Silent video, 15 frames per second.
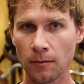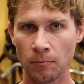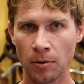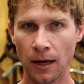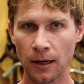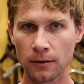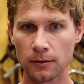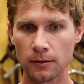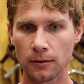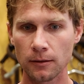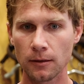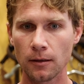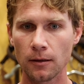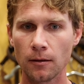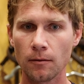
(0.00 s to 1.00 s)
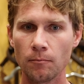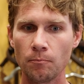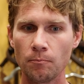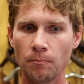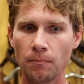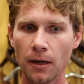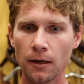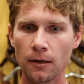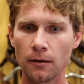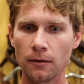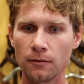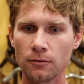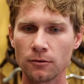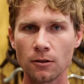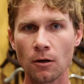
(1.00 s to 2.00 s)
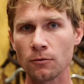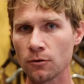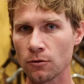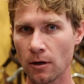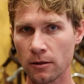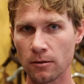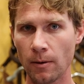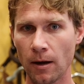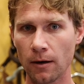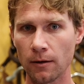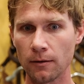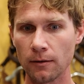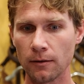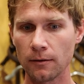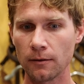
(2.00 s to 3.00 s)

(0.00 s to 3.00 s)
an impact, but don't stress about it.